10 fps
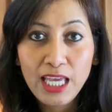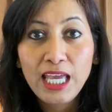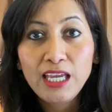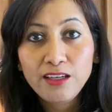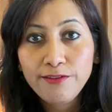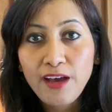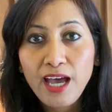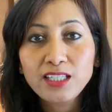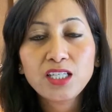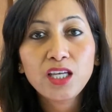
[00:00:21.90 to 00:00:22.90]
In
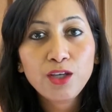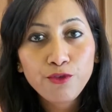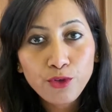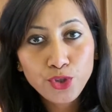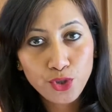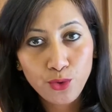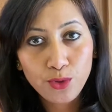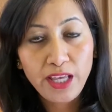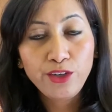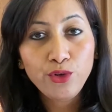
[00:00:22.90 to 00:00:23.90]
fact, if you show
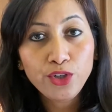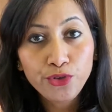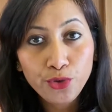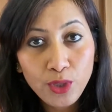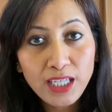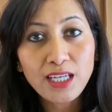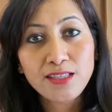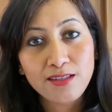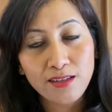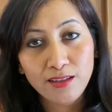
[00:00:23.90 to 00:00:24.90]
that you are truly
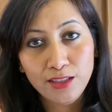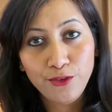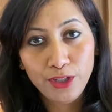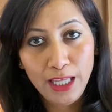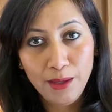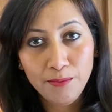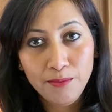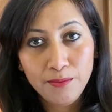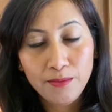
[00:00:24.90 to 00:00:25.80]
concerned for them